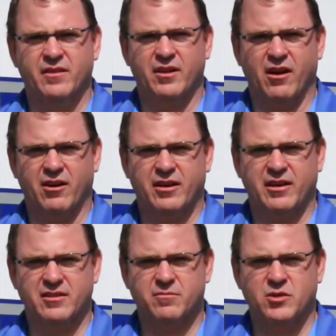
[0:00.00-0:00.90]
that our
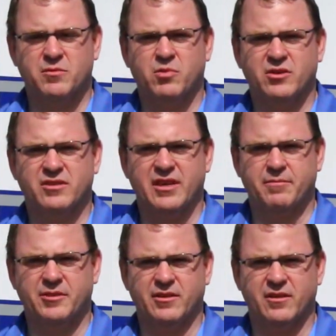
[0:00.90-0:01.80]
customer's
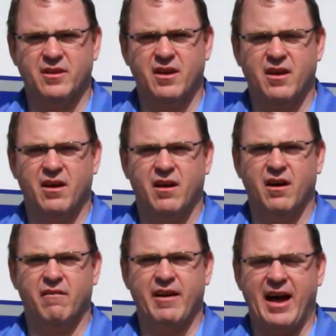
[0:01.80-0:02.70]
perception
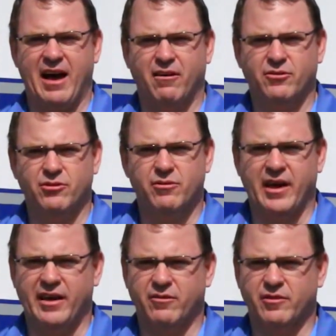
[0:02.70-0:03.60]
of how you
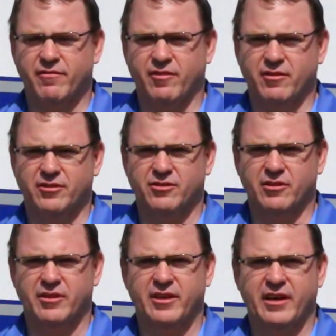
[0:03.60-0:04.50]
handle the
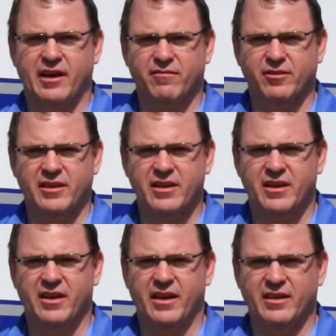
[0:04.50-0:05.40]
furniture carefully
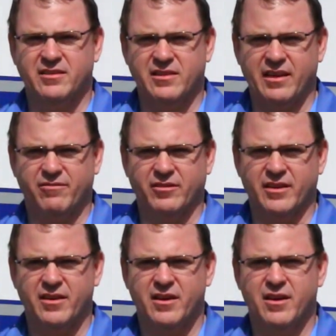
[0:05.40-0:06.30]
and
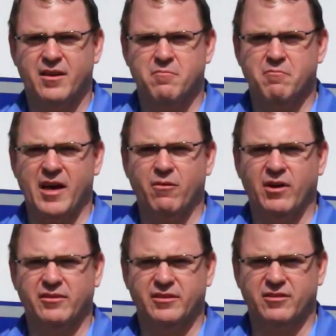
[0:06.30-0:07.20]
safely may
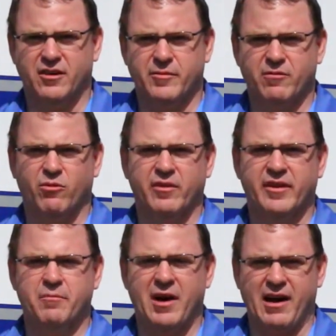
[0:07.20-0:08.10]
well determine whether
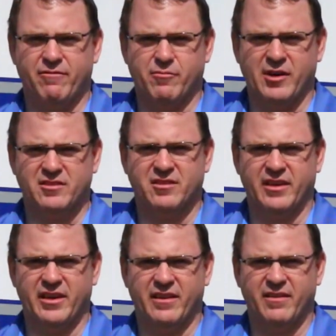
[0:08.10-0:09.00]
they buy from us
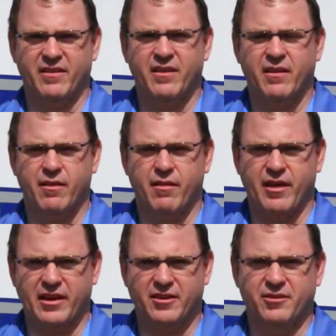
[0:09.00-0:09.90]
again.
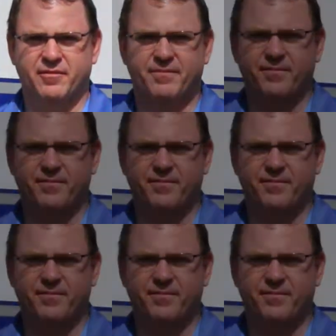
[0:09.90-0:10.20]
Thank you.